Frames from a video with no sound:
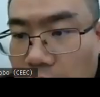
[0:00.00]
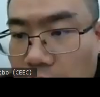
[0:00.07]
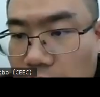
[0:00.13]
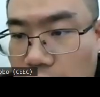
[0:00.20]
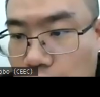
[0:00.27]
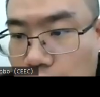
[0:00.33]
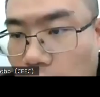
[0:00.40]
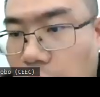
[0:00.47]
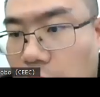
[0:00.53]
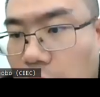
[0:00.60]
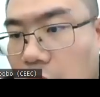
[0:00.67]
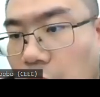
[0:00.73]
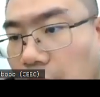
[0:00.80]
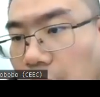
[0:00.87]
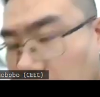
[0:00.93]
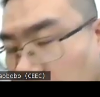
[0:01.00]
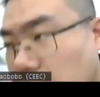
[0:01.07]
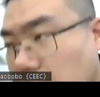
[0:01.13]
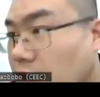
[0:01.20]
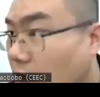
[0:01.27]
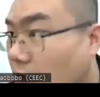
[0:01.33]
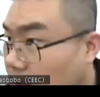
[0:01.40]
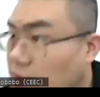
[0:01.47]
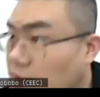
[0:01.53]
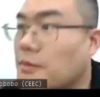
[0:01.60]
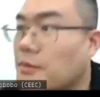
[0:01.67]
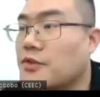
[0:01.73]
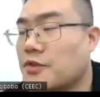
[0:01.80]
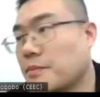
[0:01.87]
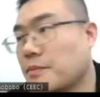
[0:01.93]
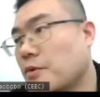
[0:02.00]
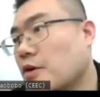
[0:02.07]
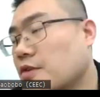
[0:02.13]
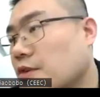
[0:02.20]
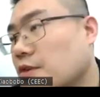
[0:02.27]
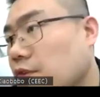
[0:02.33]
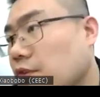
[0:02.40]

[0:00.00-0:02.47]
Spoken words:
The job creation, that's the most important